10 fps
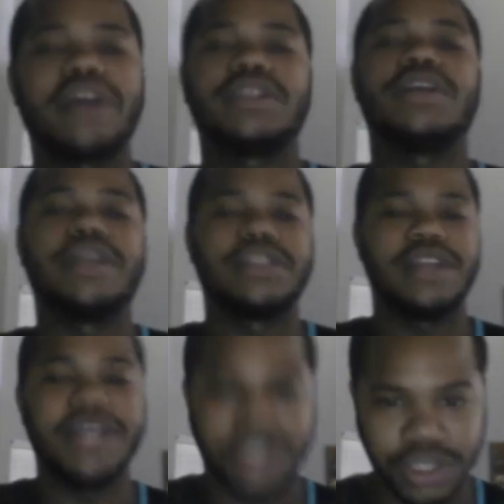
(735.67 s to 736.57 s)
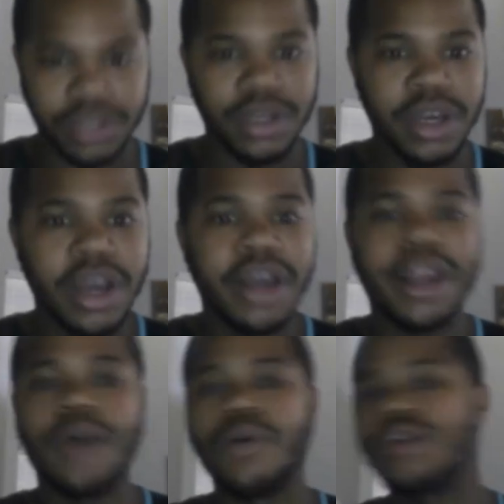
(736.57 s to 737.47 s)
rising against nation.
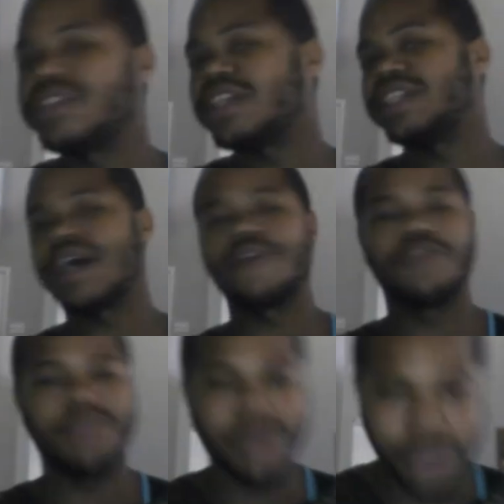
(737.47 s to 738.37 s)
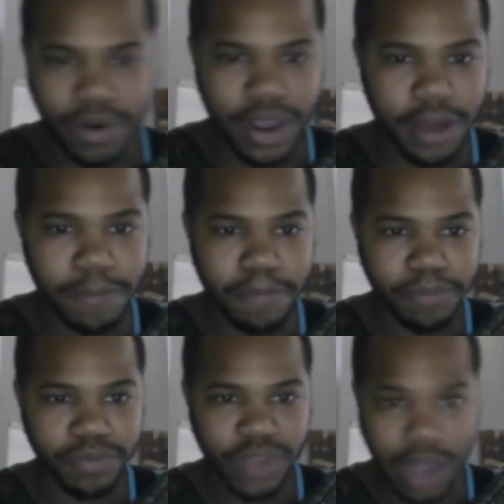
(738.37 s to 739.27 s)
Now, where does that sound familiar at?
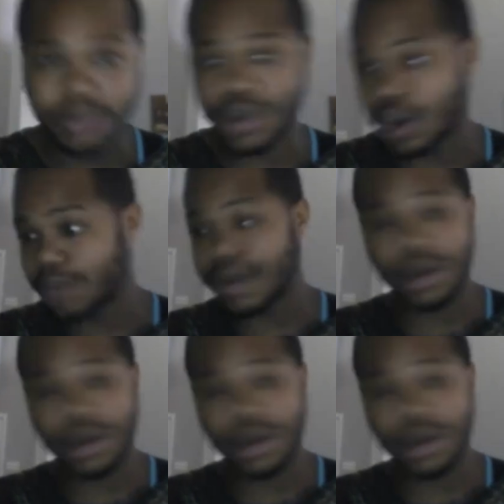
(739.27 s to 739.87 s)
I'm talking